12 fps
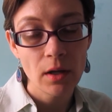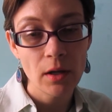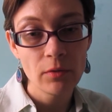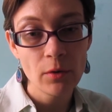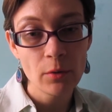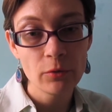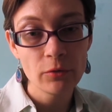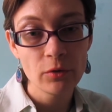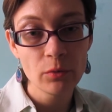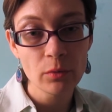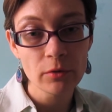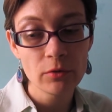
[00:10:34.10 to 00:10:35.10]
And those
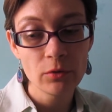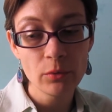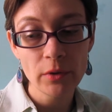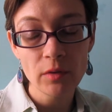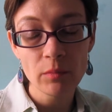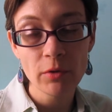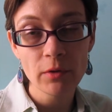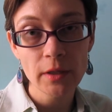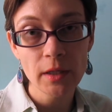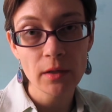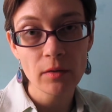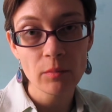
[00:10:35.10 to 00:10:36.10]
who are doing the
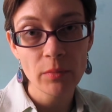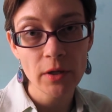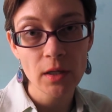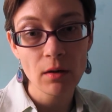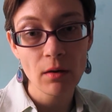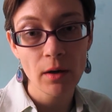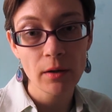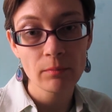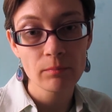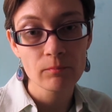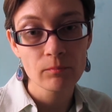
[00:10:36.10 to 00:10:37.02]
bullying and the picking on,